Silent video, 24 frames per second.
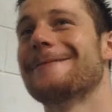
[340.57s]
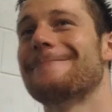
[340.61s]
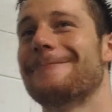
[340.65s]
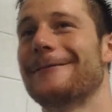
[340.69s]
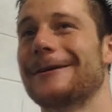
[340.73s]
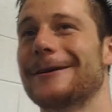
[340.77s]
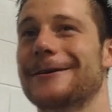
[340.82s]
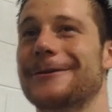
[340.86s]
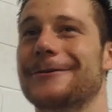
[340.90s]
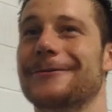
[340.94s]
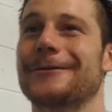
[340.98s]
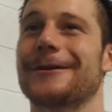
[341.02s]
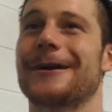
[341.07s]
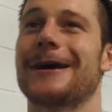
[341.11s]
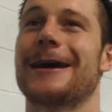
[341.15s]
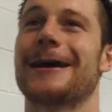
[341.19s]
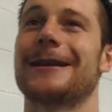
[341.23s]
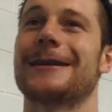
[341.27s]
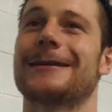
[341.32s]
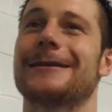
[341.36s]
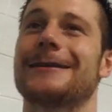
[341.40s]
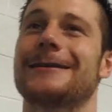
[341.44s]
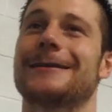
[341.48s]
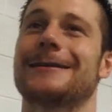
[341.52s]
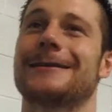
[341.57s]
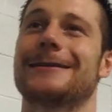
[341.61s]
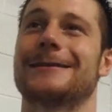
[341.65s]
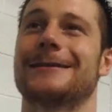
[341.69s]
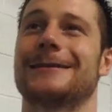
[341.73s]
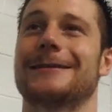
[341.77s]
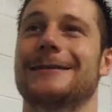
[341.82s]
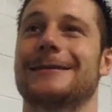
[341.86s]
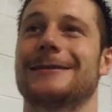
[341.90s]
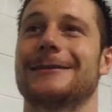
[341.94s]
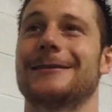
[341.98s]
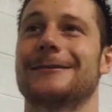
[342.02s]
Play shorthanded and,
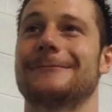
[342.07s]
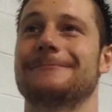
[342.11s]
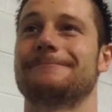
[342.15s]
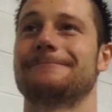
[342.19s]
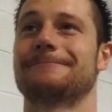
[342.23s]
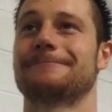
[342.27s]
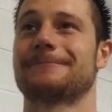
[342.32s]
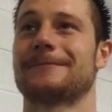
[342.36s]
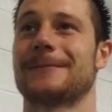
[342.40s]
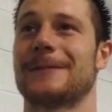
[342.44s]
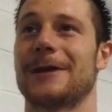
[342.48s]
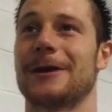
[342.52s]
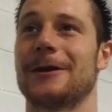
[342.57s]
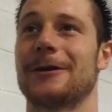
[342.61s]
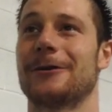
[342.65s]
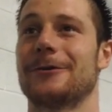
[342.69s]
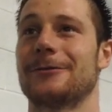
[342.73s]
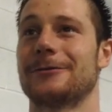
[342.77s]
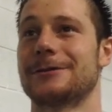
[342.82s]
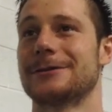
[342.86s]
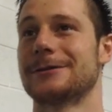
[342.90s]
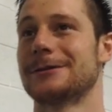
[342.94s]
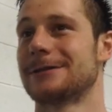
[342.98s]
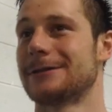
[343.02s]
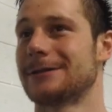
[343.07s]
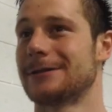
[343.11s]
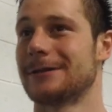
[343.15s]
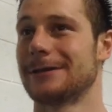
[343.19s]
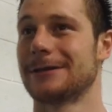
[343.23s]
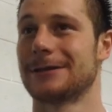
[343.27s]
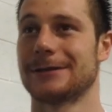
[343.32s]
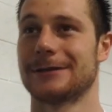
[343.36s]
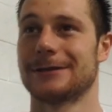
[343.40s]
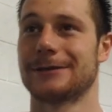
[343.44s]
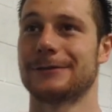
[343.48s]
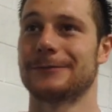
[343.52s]
um, you know, just
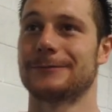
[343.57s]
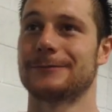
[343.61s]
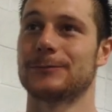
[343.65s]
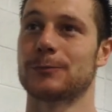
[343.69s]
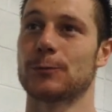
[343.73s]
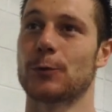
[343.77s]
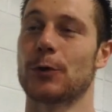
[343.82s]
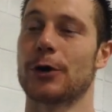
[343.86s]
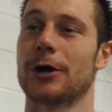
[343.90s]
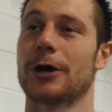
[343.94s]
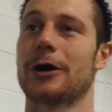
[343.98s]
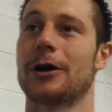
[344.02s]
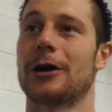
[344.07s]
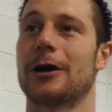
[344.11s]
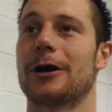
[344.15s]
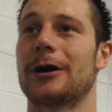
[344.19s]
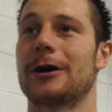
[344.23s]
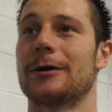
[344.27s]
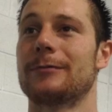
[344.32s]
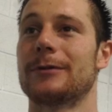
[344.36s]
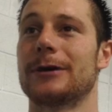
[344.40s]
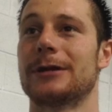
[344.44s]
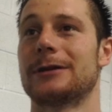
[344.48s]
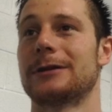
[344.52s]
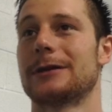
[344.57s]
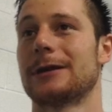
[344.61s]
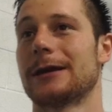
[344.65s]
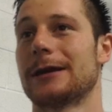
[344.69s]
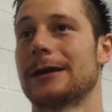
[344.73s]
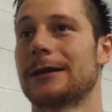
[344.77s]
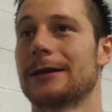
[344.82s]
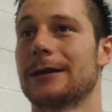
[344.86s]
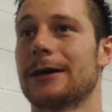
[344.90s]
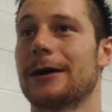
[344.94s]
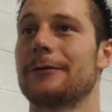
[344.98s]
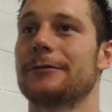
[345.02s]
uh, work hard. But
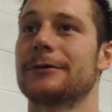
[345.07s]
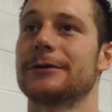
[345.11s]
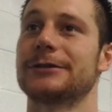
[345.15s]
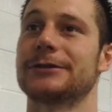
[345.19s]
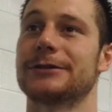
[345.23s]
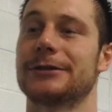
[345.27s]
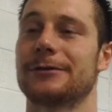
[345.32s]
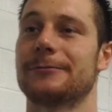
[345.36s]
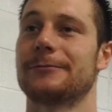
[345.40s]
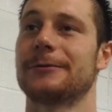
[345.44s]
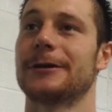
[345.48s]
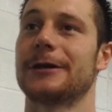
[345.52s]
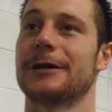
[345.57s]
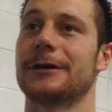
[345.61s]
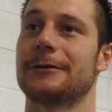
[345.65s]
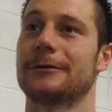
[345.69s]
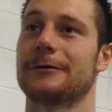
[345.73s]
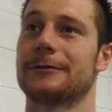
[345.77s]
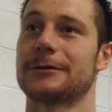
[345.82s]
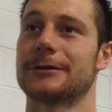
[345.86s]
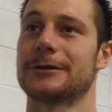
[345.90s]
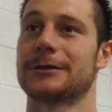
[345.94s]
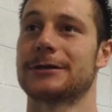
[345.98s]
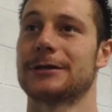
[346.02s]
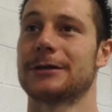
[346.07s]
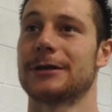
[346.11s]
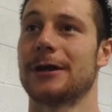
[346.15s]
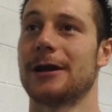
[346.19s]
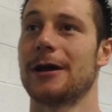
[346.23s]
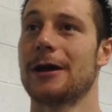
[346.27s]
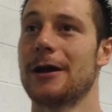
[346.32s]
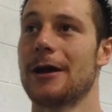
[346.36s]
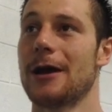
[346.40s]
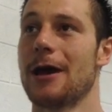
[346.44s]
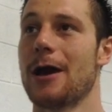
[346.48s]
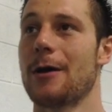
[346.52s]
like now in Germany, I was uh,
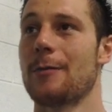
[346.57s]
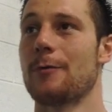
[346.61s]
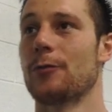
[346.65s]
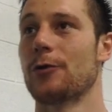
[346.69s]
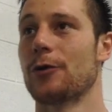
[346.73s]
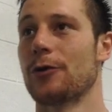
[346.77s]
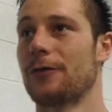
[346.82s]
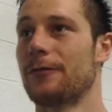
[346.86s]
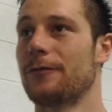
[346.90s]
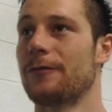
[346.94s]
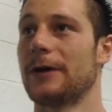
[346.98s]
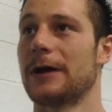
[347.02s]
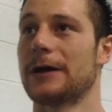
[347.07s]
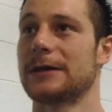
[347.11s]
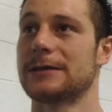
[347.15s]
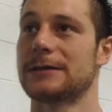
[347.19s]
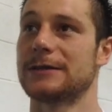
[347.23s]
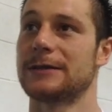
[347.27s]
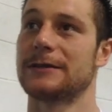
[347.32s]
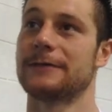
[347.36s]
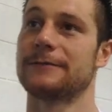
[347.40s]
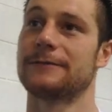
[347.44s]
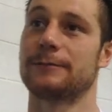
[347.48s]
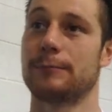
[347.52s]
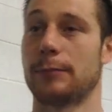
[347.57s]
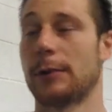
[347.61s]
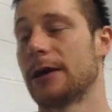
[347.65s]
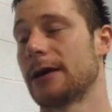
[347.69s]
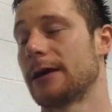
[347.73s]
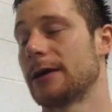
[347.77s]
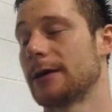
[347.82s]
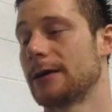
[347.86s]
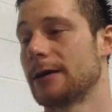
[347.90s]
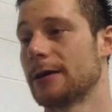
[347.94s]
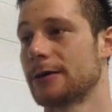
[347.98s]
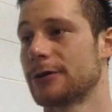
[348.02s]
more offensive
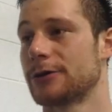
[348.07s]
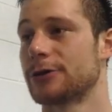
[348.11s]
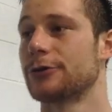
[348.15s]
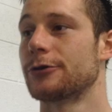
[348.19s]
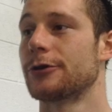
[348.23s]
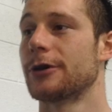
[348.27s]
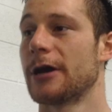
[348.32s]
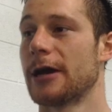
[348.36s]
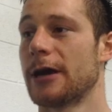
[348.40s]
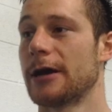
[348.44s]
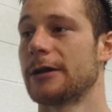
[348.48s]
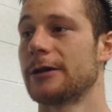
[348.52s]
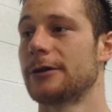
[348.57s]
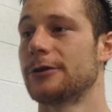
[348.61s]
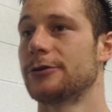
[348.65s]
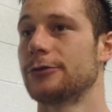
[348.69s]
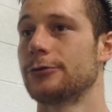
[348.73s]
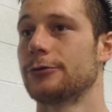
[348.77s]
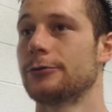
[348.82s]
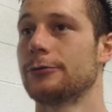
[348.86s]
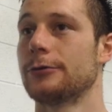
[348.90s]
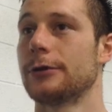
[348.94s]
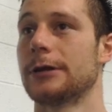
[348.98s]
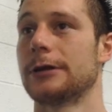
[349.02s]
playing uh, shorthanded too.